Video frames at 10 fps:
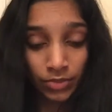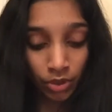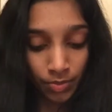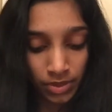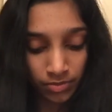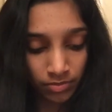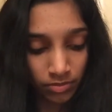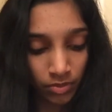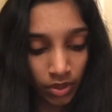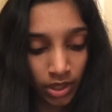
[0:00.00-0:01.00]
Oops.
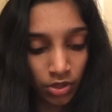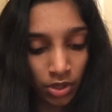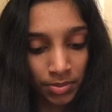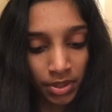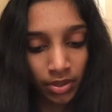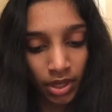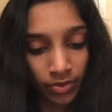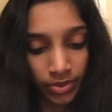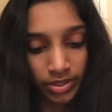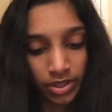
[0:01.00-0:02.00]
Okay, I dropped it.
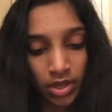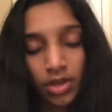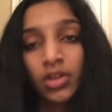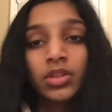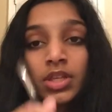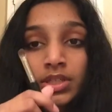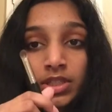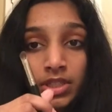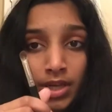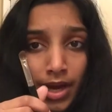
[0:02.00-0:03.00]
Anyways, this
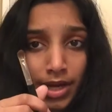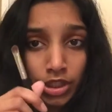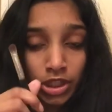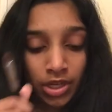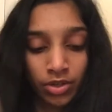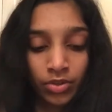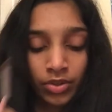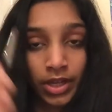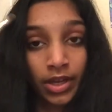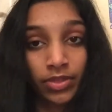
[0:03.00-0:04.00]
is an eyeshadow,
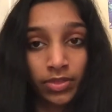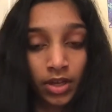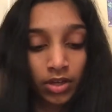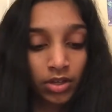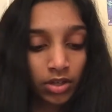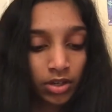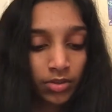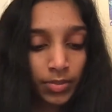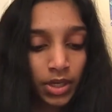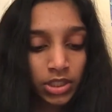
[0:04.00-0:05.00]
like a thicker
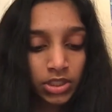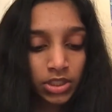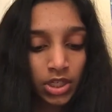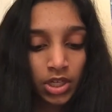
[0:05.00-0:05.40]
brush.